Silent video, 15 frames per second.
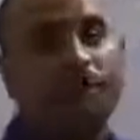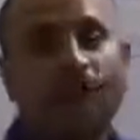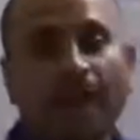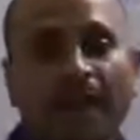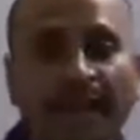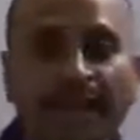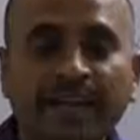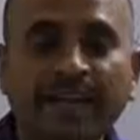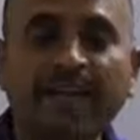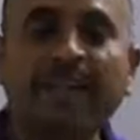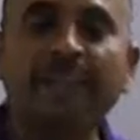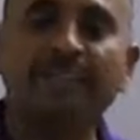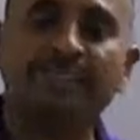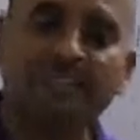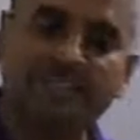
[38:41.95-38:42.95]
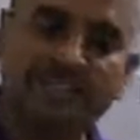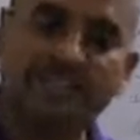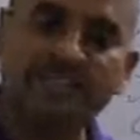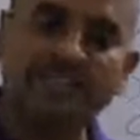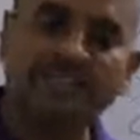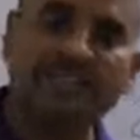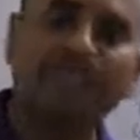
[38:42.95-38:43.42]
plant a seed
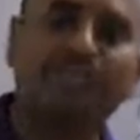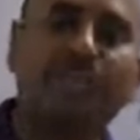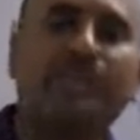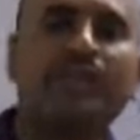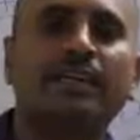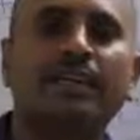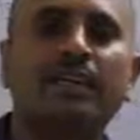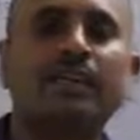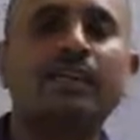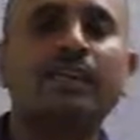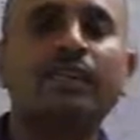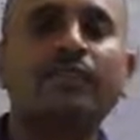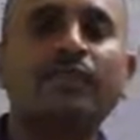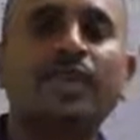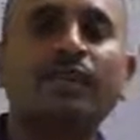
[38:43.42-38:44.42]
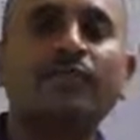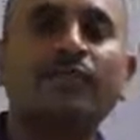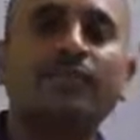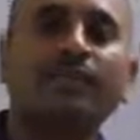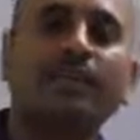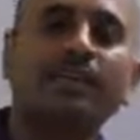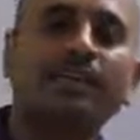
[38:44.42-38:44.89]
in the soil, then
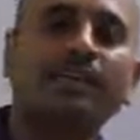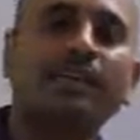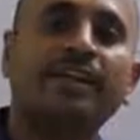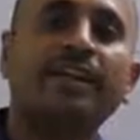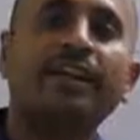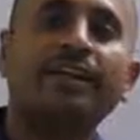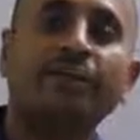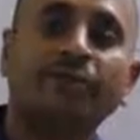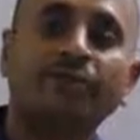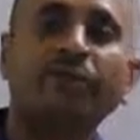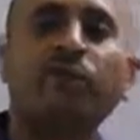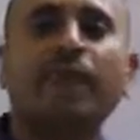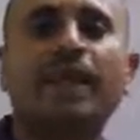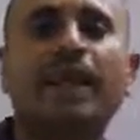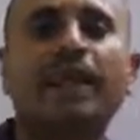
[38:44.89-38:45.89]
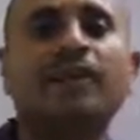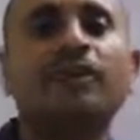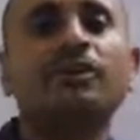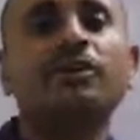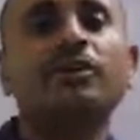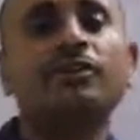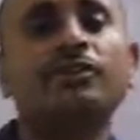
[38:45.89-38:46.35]
we will get a new
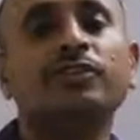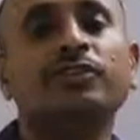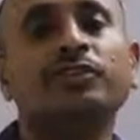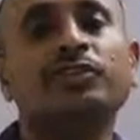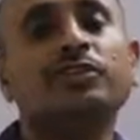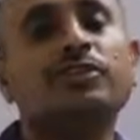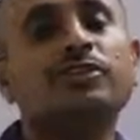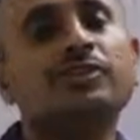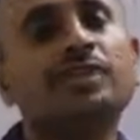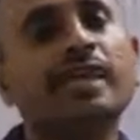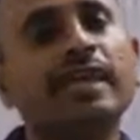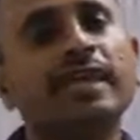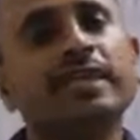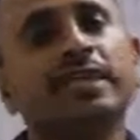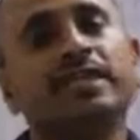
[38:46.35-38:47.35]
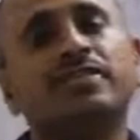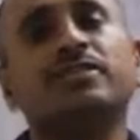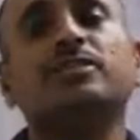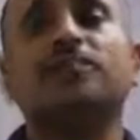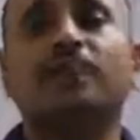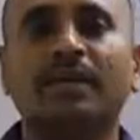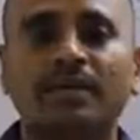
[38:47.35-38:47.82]
plant which looks like it's
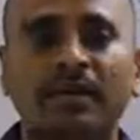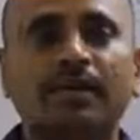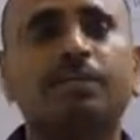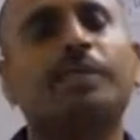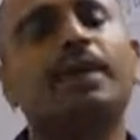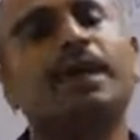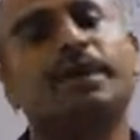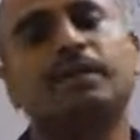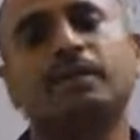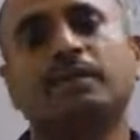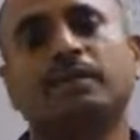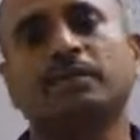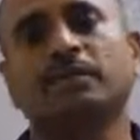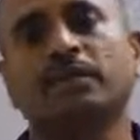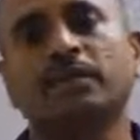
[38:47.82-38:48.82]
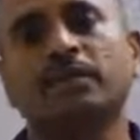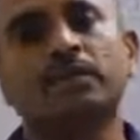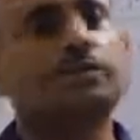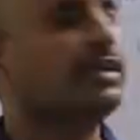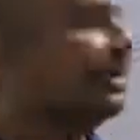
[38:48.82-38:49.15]
a mother plant. So